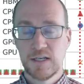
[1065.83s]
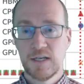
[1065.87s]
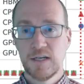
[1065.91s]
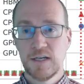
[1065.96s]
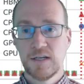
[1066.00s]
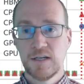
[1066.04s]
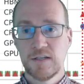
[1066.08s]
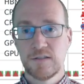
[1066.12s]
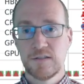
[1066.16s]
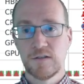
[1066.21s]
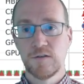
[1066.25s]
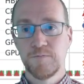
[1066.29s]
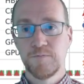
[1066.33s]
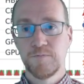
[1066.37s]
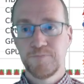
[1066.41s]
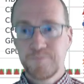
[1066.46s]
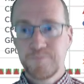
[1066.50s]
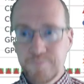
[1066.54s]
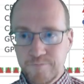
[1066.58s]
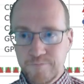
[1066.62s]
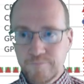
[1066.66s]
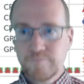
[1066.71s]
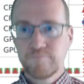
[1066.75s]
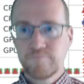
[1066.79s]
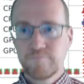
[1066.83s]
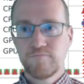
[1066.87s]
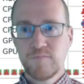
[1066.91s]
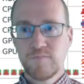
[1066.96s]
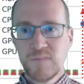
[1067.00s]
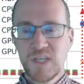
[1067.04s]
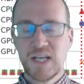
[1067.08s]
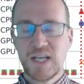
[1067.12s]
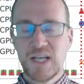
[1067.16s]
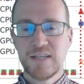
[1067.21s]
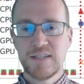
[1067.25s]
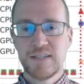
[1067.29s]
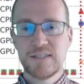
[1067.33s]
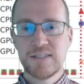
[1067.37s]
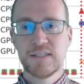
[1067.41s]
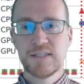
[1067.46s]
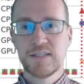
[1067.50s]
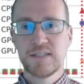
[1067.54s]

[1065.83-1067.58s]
So this is